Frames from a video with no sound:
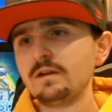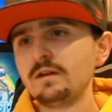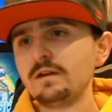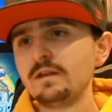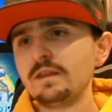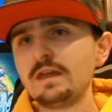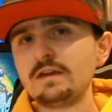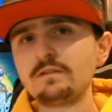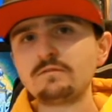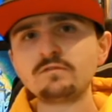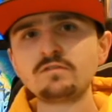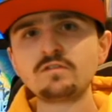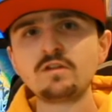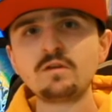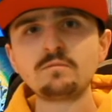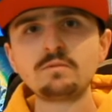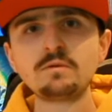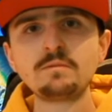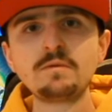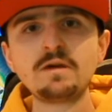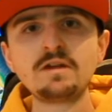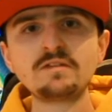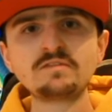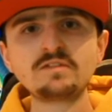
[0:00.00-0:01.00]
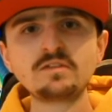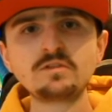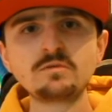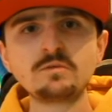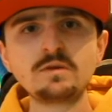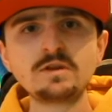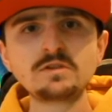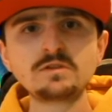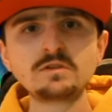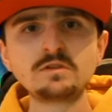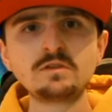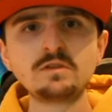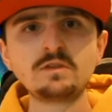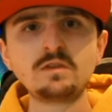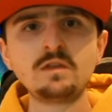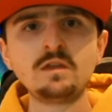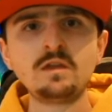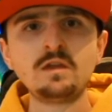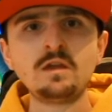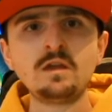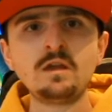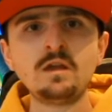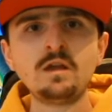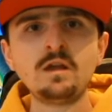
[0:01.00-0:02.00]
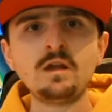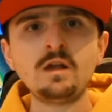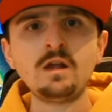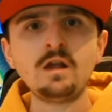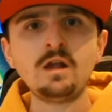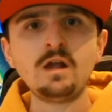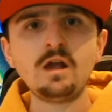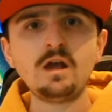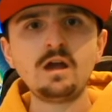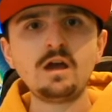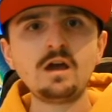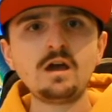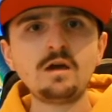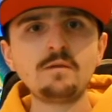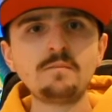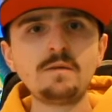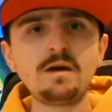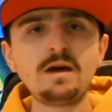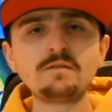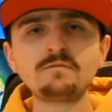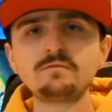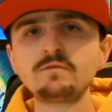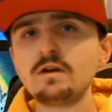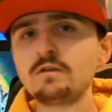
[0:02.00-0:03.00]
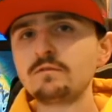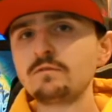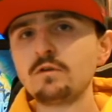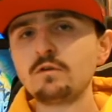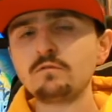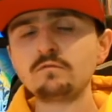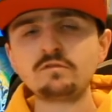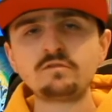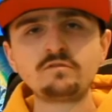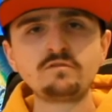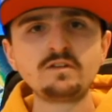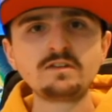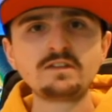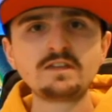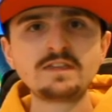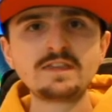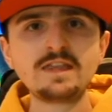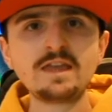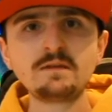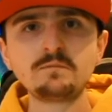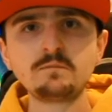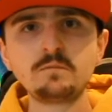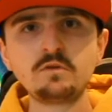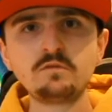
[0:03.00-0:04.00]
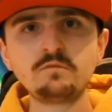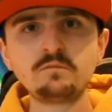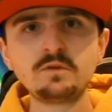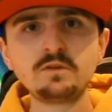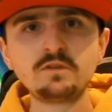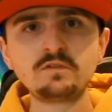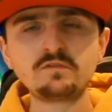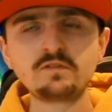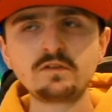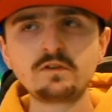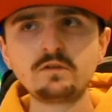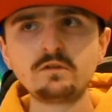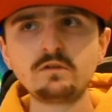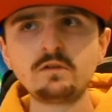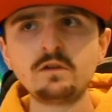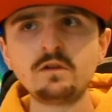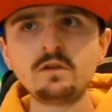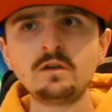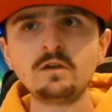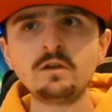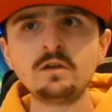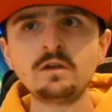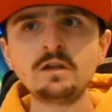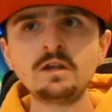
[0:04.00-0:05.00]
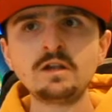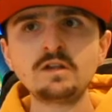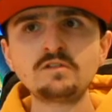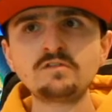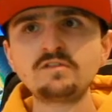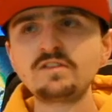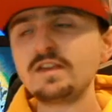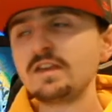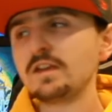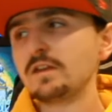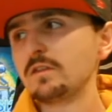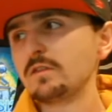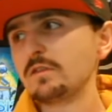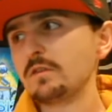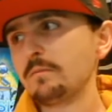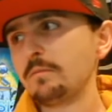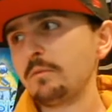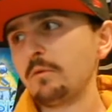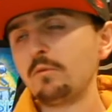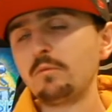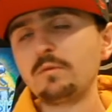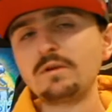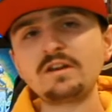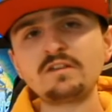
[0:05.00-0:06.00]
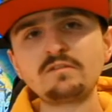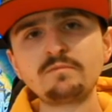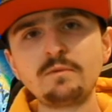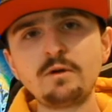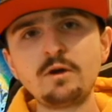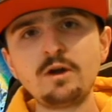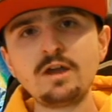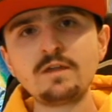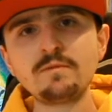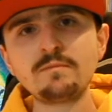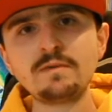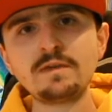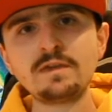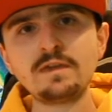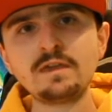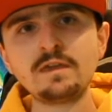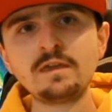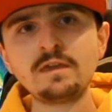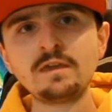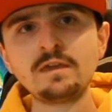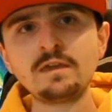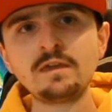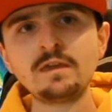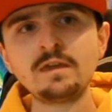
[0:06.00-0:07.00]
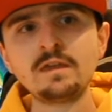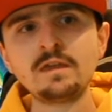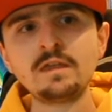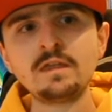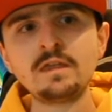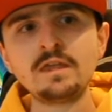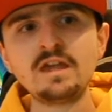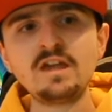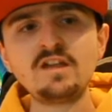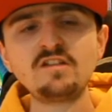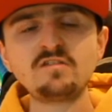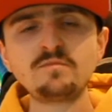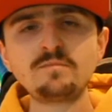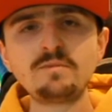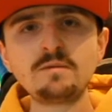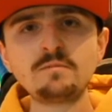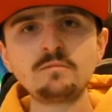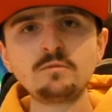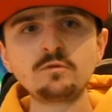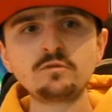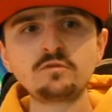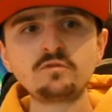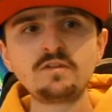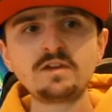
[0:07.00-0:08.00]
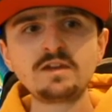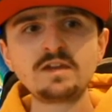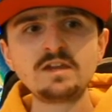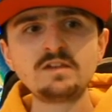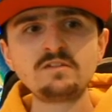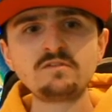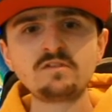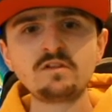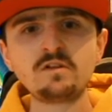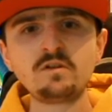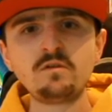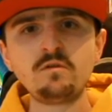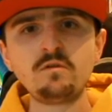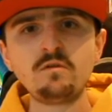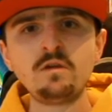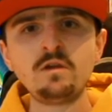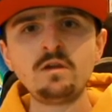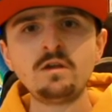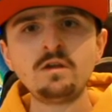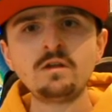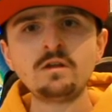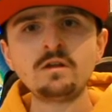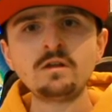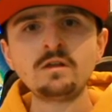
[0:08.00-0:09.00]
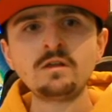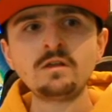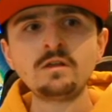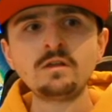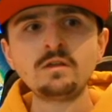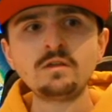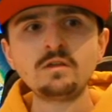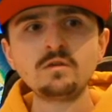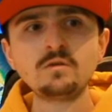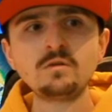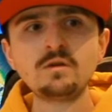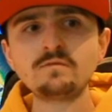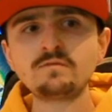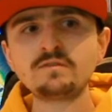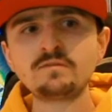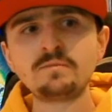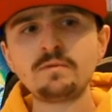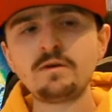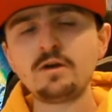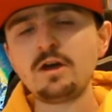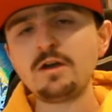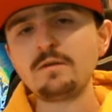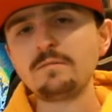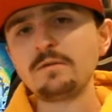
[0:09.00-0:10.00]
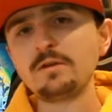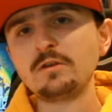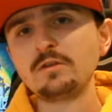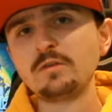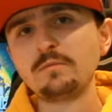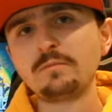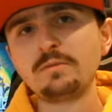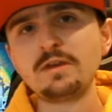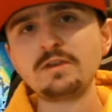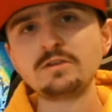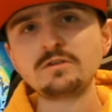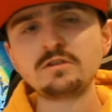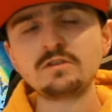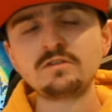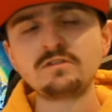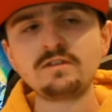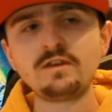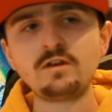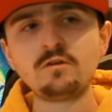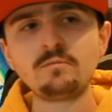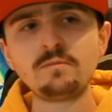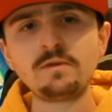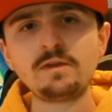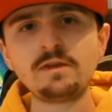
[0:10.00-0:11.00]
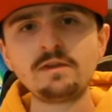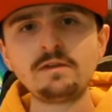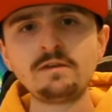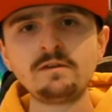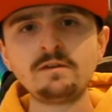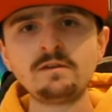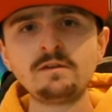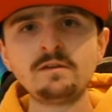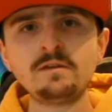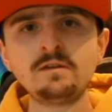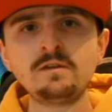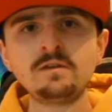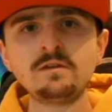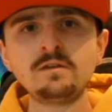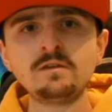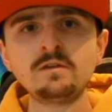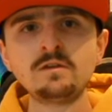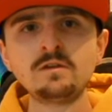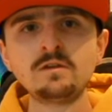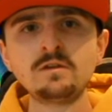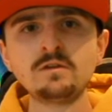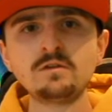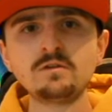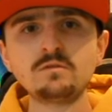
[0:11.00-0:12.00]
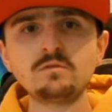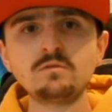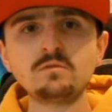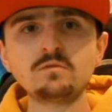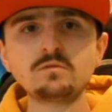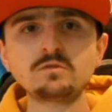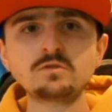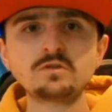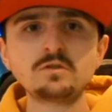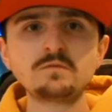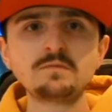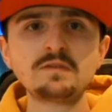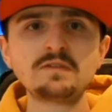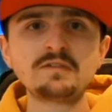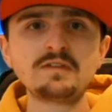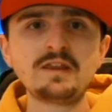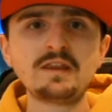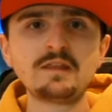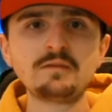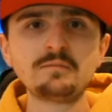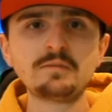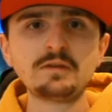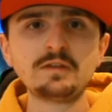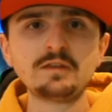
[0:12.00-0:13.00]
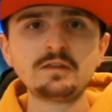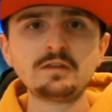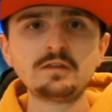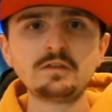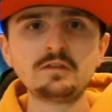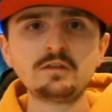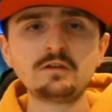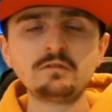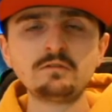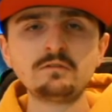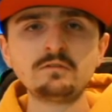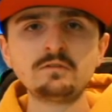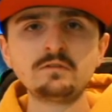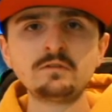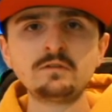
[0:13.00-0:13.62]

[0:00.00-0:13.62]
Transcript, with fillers: Like for example, in my situation, um, I've I've got restricted neck movement, so seeing the ball when it's behind me is a bit more tricky. So whoever's behind me on the pitch can tell me, or it should be telling me, you know,